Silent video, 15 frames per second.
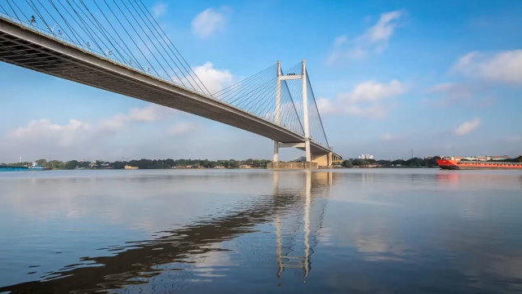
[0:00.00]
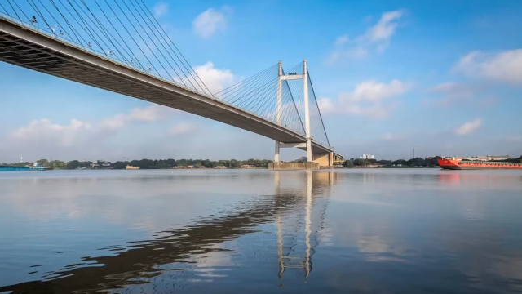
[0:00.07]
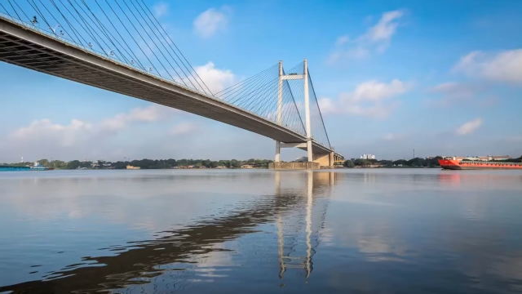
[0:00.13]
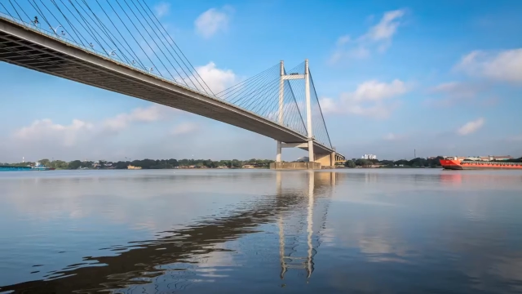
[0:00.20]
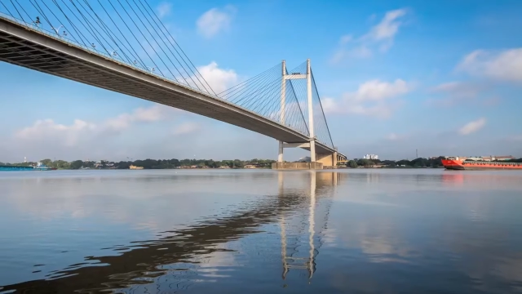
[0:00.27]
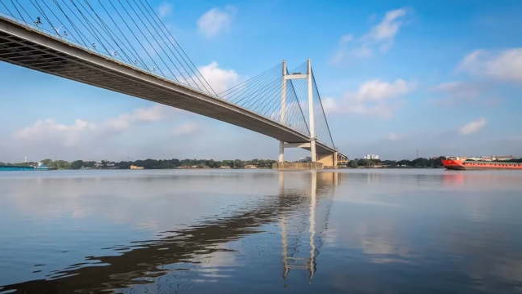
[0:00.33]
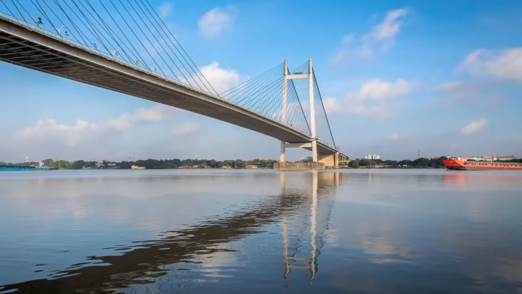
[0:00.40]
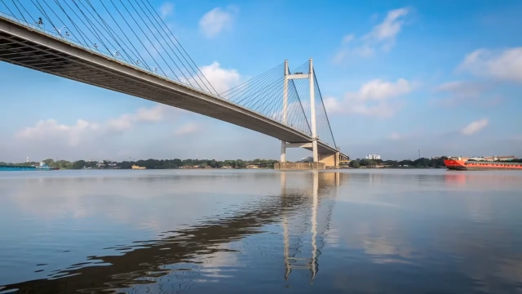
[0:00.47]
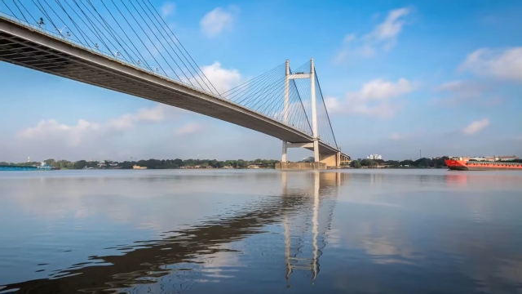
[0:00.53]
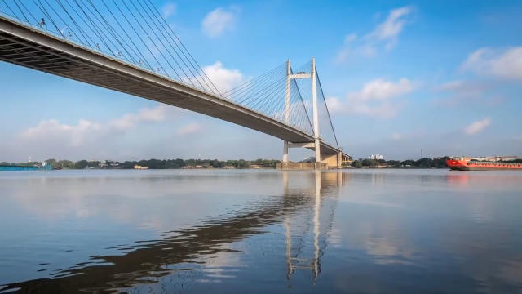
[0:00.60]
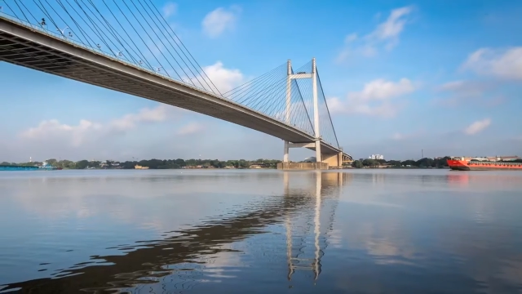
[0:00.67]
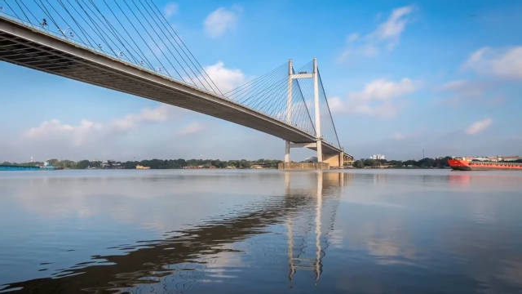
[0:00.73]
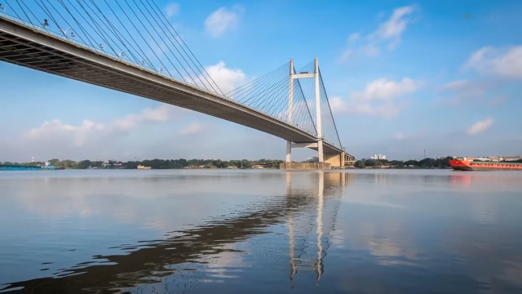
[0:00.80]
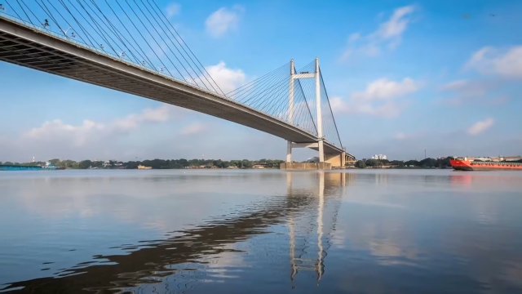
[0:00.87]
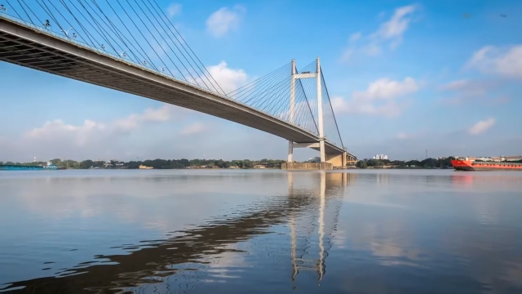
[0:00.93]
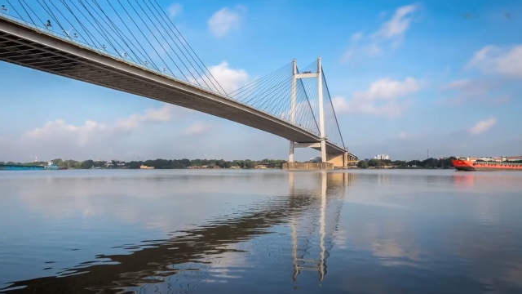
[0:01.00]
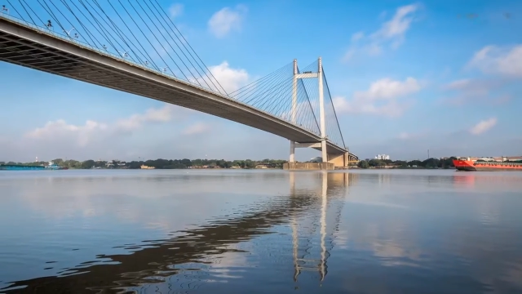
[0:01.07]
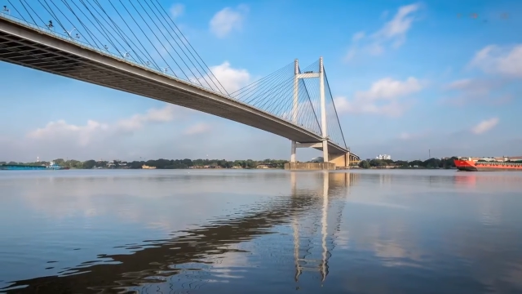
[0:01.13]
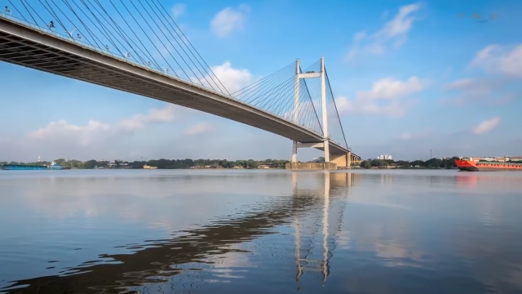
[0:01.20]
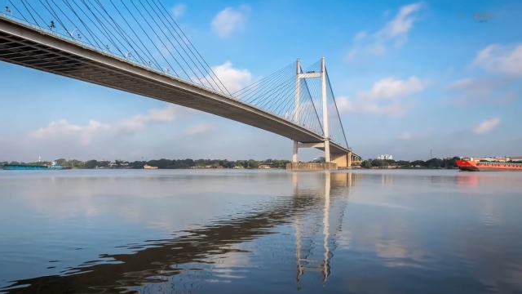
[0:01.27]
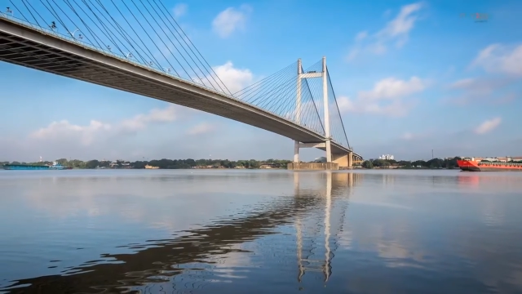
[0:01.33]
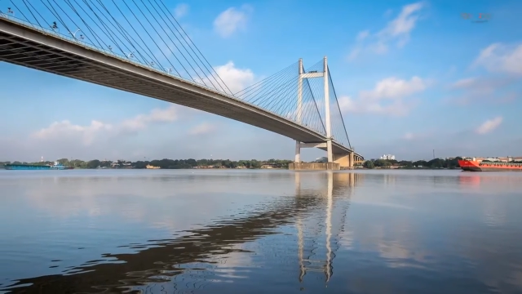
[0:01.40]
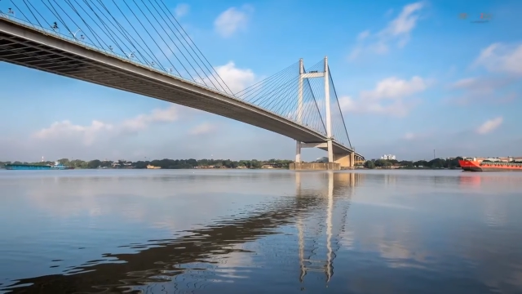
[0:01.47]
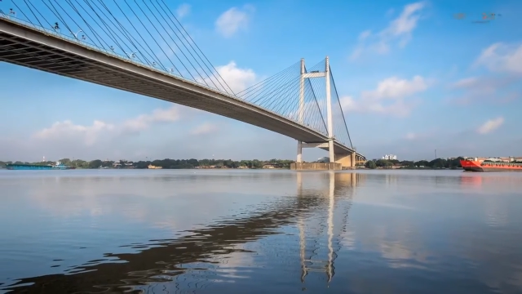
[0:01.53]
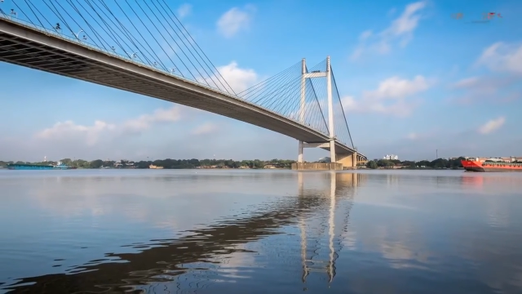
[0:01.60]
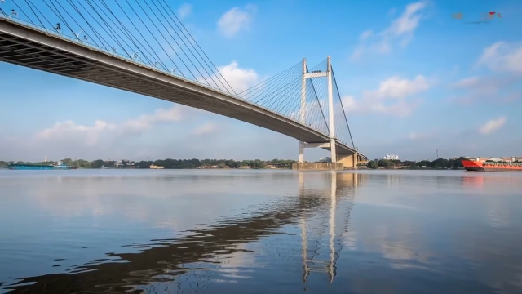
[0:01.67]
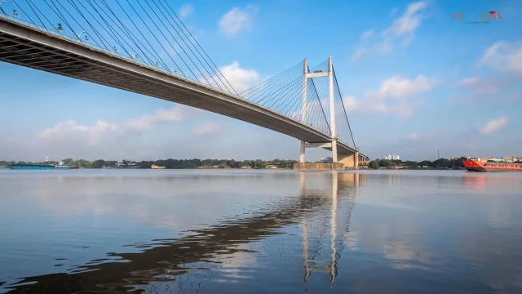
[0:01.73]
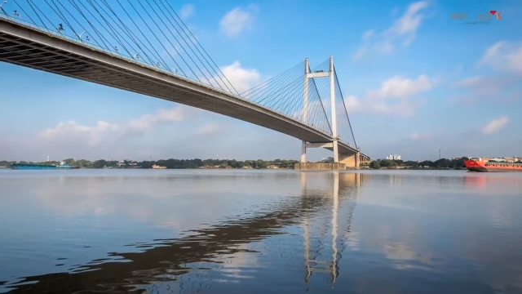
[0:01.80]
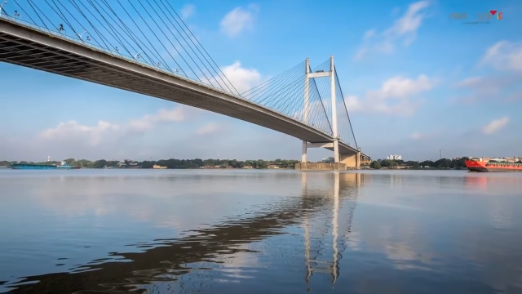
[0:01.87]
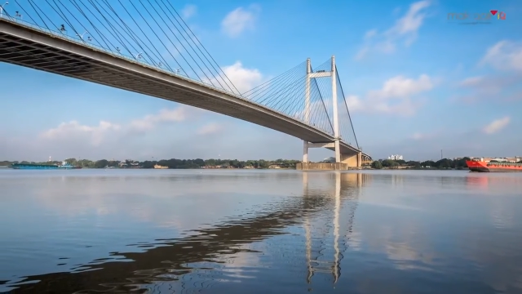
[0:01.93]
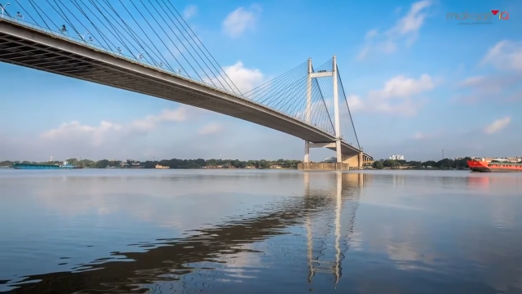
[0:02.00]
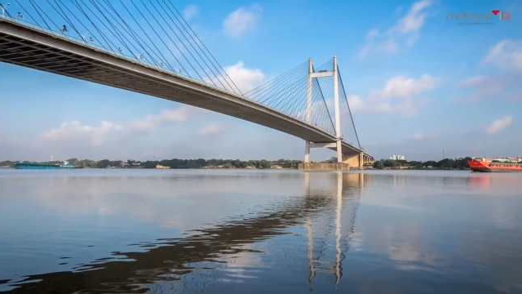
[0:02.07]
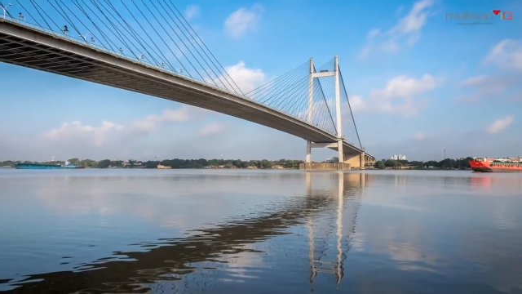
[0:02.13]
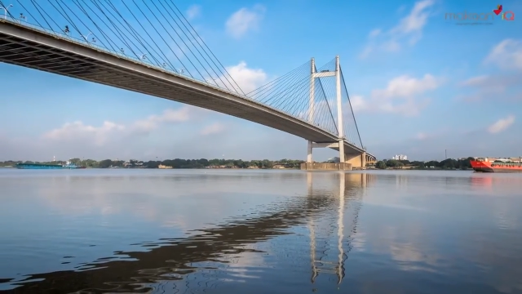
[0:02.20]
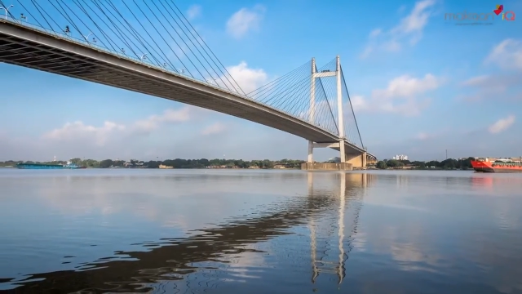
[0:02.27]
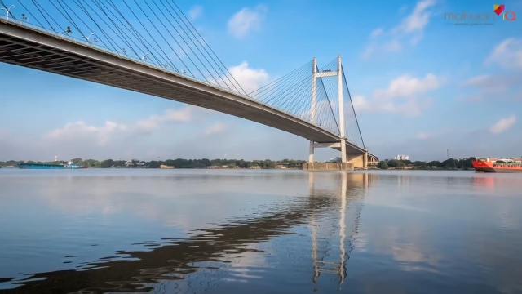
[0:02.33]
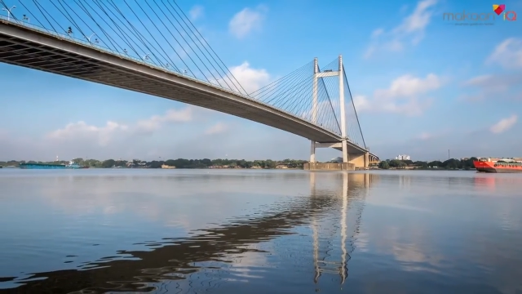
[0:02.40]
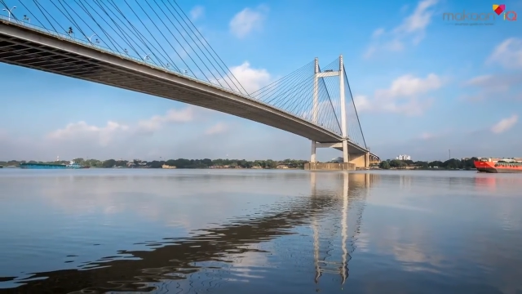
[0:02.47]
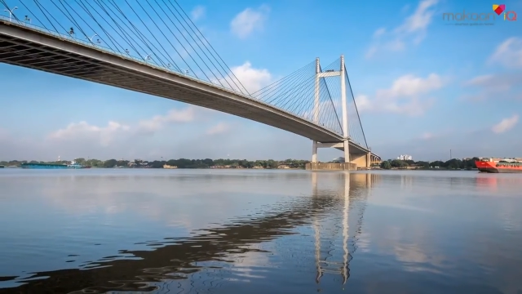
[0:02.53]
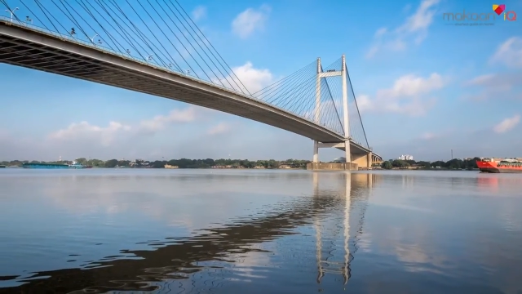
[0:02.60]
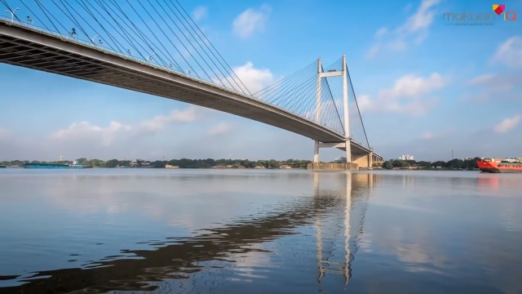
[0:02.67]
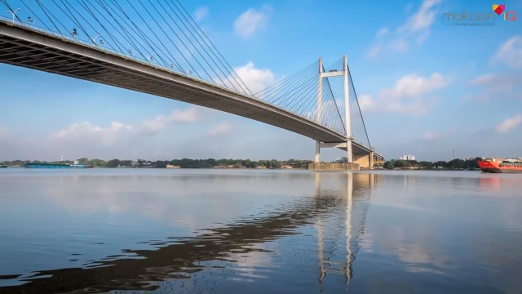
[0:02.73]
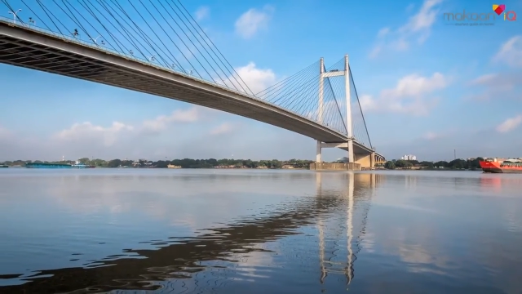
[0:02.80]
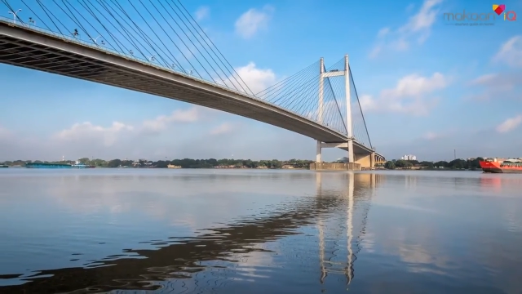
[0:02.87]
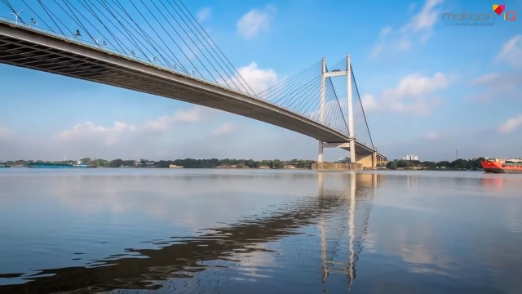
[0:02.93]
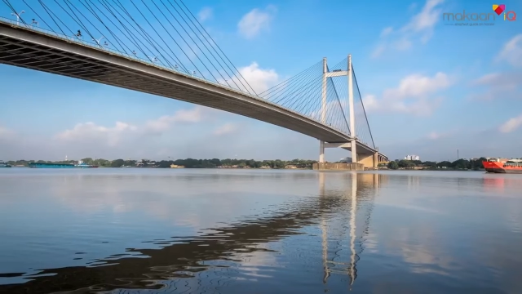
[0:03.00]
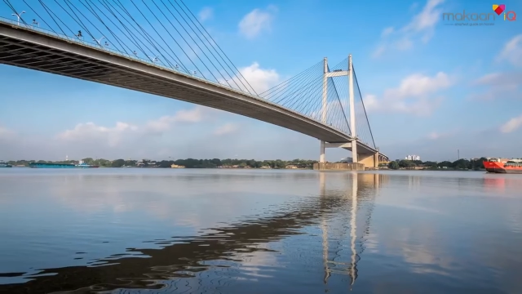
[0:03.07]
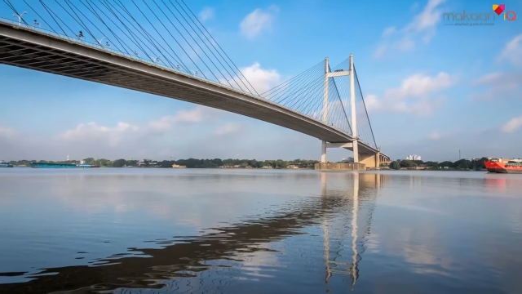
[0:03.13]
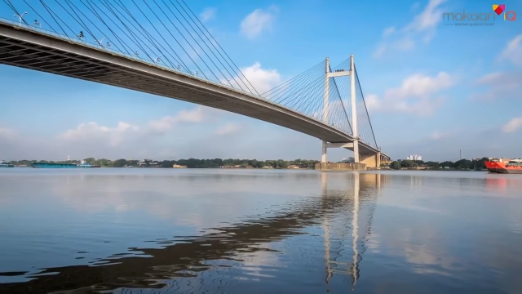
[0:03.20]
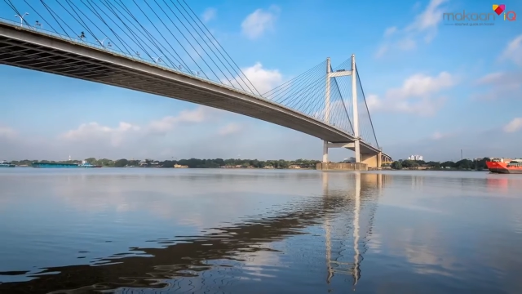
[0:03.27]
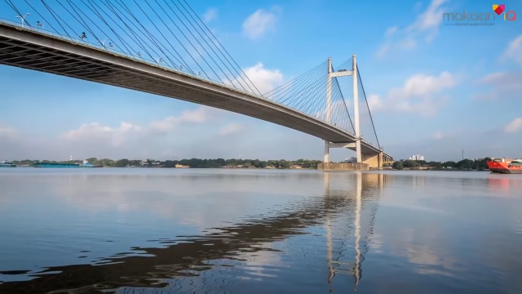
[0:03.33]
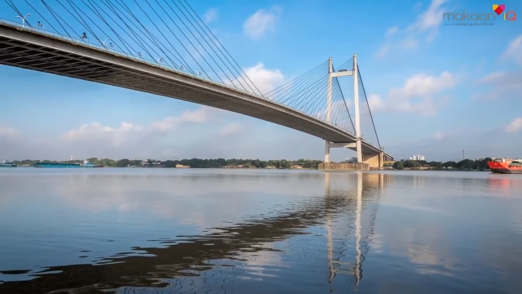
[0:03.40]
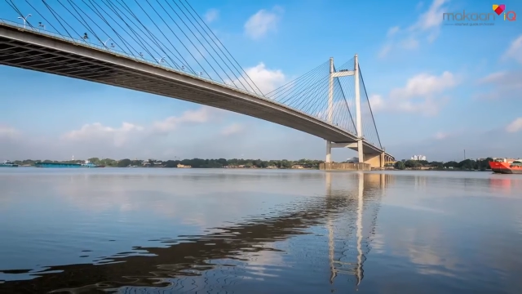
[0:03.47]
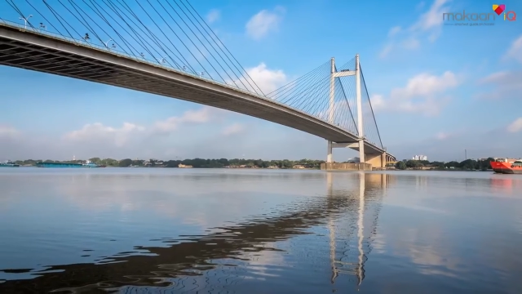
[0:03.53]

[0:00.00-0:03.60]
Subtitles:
(no speaker visible)